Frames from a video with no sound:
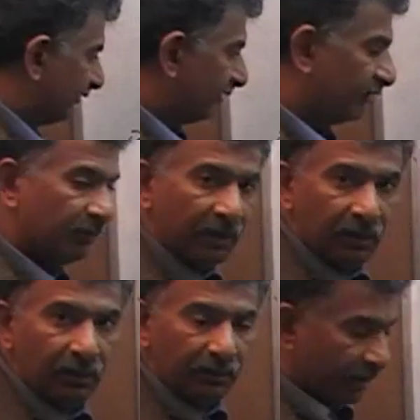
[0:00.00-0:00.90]
sits in the
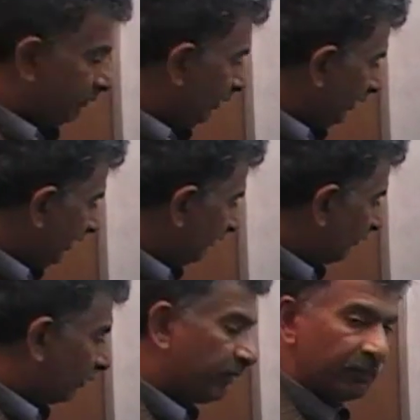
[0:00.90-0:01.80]
middle, then we only have
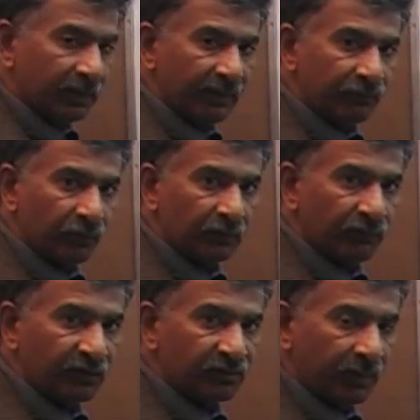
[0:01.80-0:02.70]
four people left for the
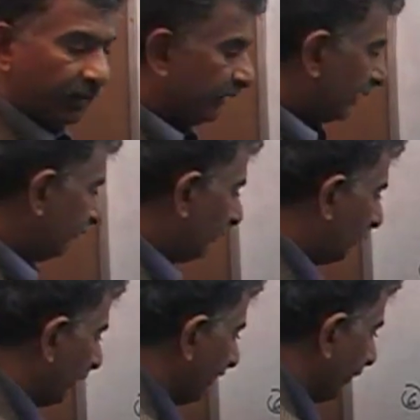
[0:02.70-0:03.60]
first spot. There are four ways